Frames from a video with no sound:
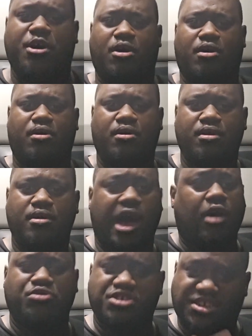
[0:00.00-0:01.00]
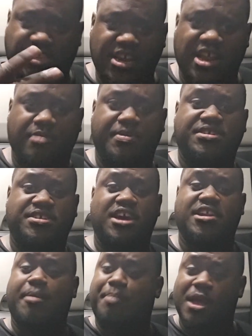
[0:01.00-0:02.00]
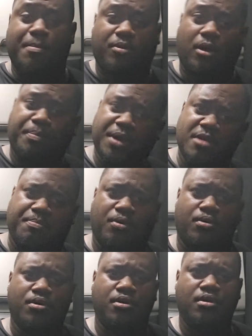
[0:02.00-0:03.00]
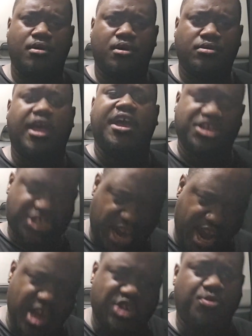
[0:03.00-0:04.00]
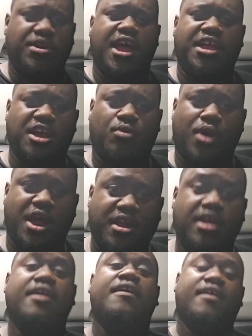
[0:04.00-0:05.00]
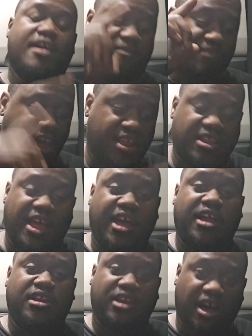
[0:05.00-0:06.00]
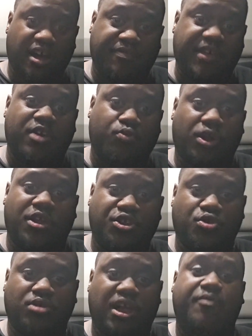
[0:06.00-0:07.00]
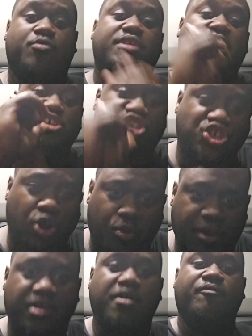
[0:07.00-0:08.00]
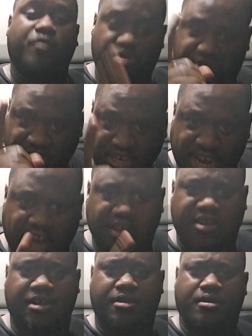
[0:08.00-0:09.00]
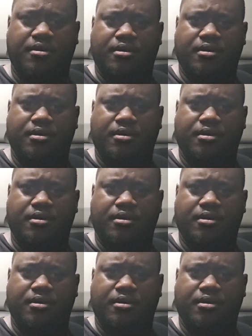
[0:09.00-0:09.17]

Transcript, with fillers: y'all. I don't just say that to be saying that. People are people. They'll change when they get ready. If they they if they really do love you, they'll show it versus telling it.